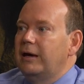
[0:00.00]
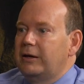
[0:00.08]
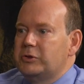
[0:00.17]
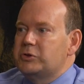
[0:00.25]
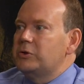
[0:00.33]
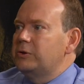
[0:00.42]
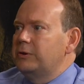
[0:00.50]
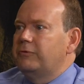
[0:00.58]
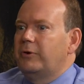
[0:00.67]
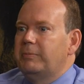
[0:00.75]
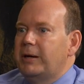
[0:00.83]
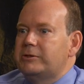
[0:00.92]
consulting
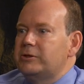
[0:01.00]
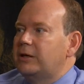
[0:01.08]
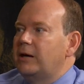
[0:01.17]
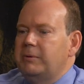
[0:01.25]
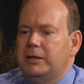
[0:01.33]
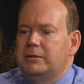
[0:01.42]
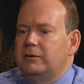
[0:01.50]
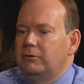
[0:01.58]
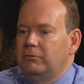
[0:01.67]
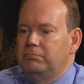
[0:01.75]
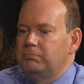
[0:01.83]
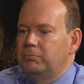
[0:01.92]
firm actually come in and